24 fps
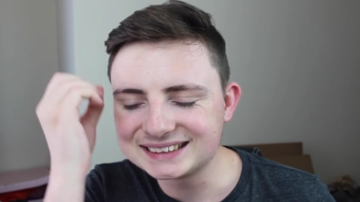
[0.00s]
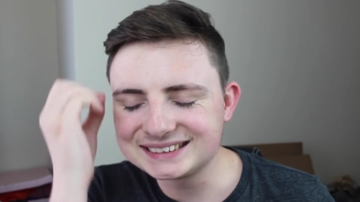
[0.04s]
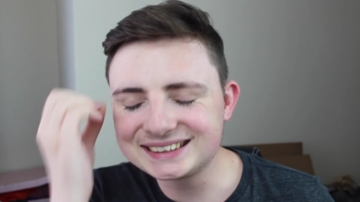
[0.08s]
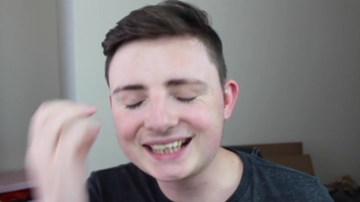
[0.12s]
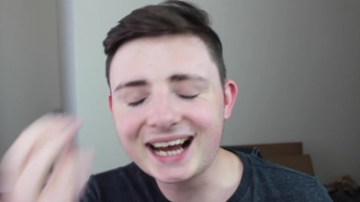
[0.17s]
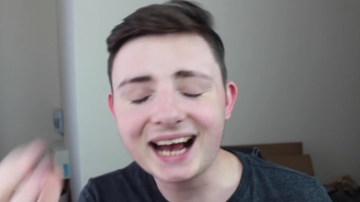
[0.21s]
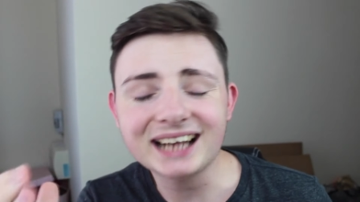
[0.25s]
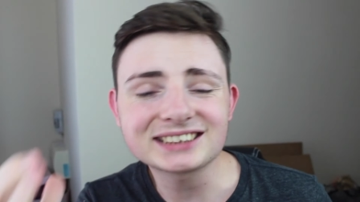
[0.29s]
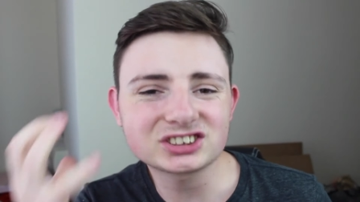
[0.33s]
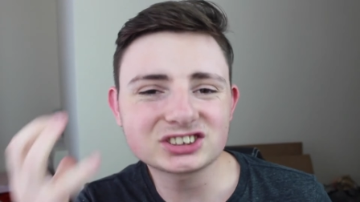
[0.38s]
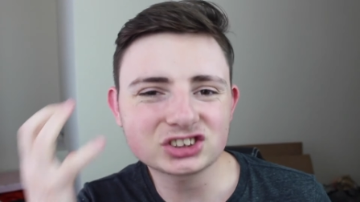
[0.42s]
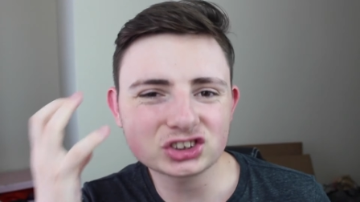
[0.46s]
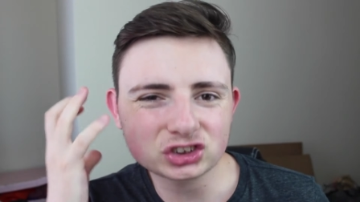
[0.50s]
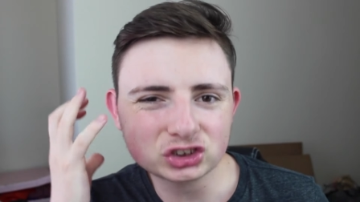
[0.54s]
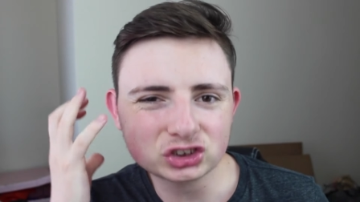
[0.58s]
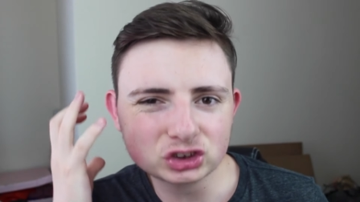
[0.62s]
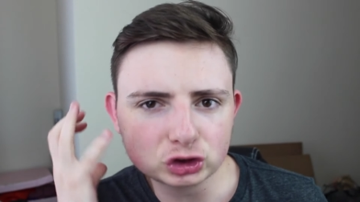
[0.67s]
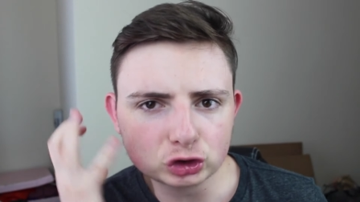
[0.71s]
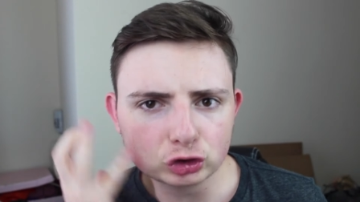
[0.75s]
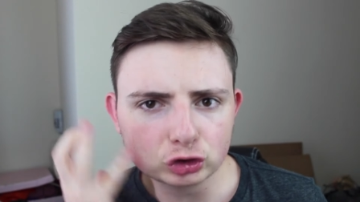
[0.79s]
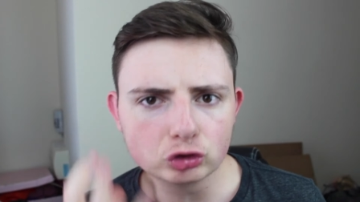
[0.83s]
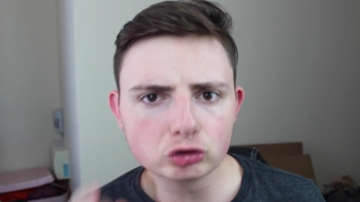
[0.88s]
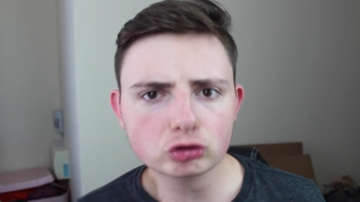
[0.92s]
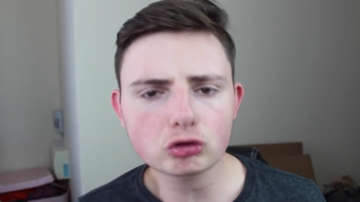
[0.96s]

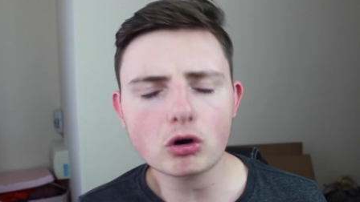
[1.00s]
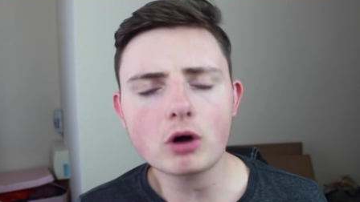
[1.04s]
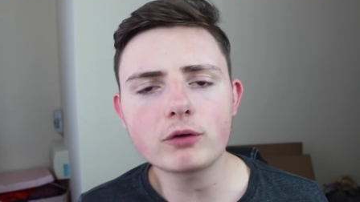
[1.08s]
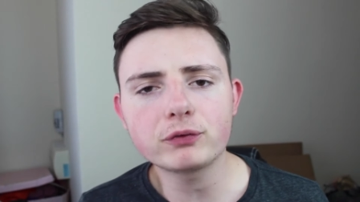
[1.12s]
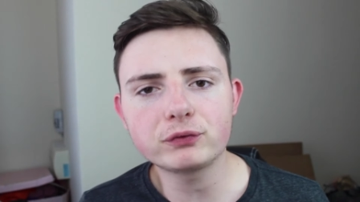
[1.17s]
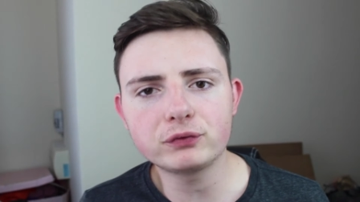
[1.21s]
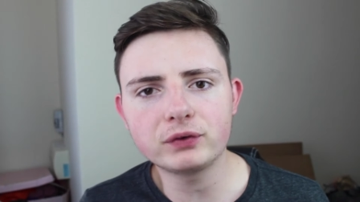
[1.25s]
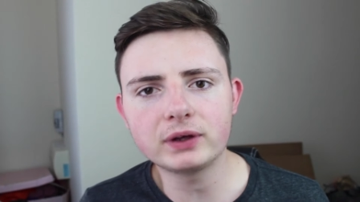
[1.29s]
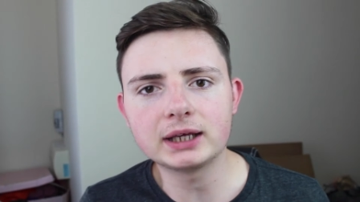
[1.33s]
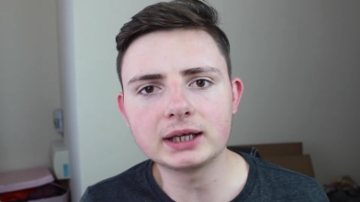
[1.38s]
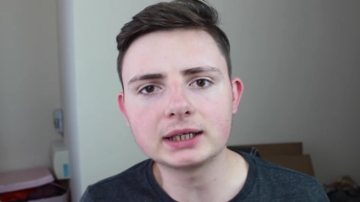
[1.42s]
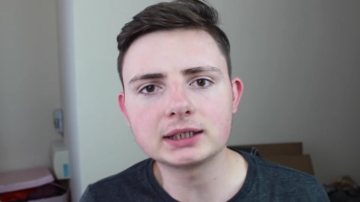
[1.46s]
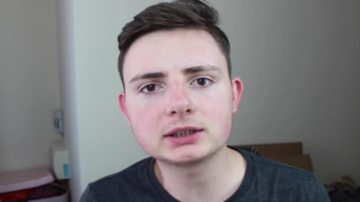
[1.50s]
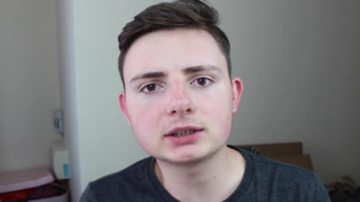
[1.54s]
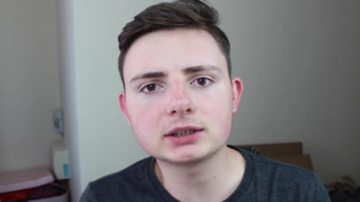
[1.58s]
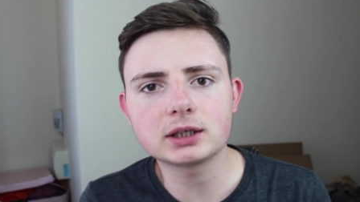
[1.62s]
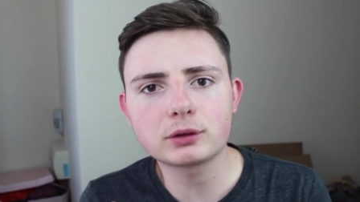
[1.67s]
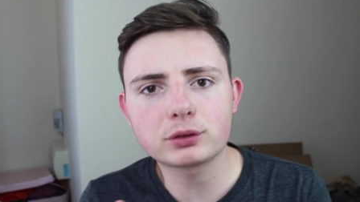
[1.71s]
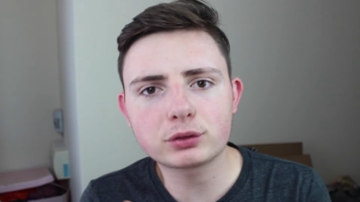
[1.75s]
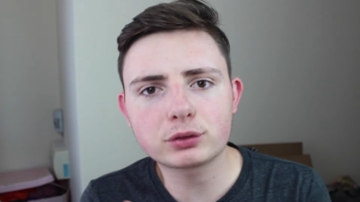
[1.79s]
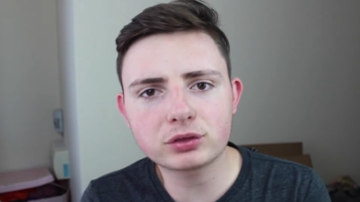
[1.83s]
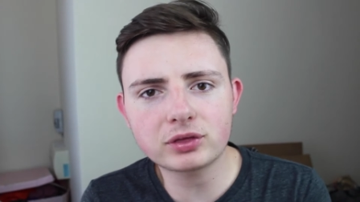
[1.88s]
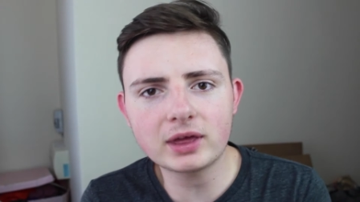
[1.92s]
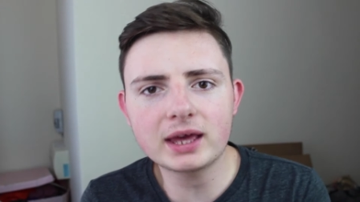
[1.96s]
catastrophic
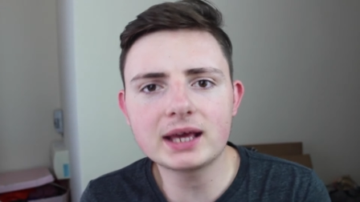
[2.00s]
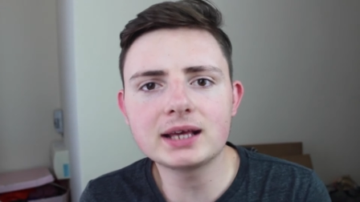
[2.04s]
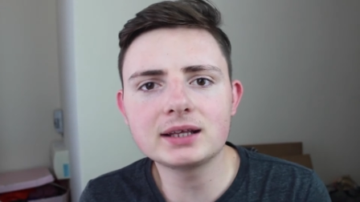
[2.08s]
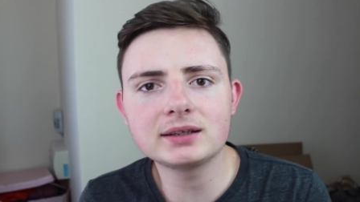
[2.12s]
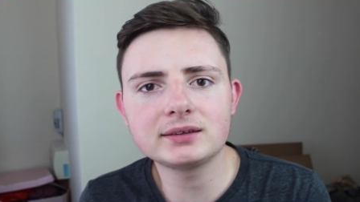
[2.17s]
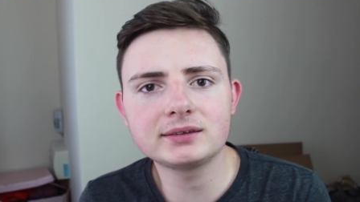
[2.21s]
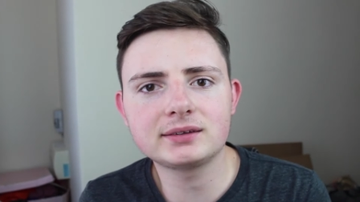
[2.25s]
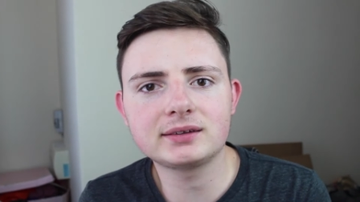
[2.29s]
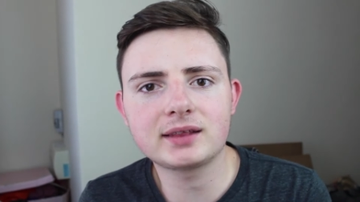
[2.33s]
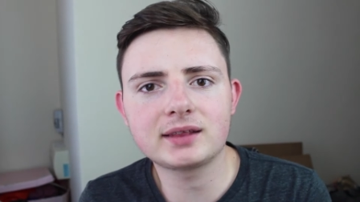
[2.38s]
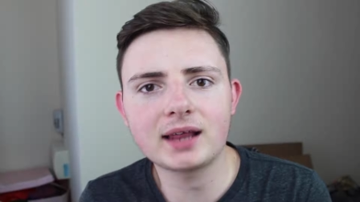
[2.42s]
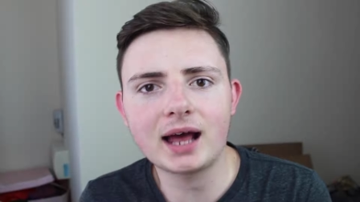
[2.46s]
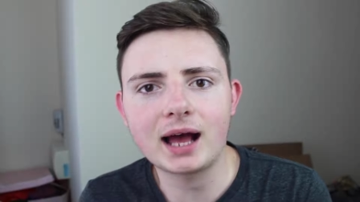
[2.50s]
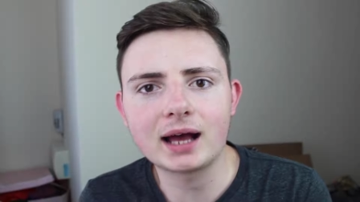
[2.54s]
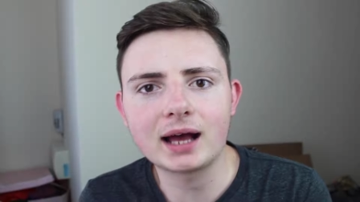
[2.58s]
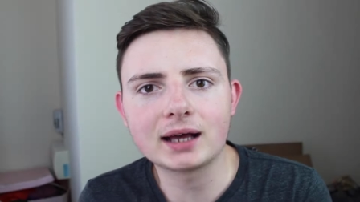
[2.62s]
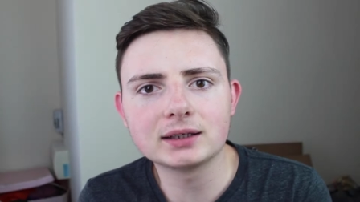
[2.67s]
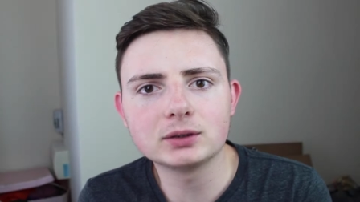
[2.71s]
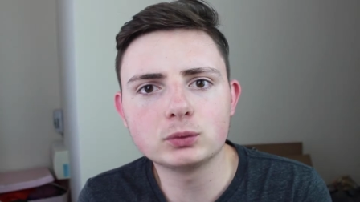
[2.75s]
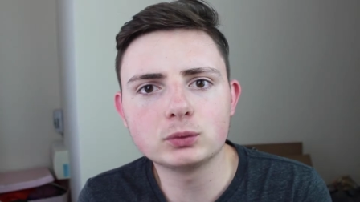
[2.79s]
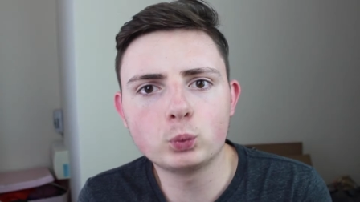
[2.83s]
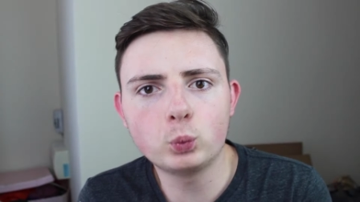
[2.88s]
things that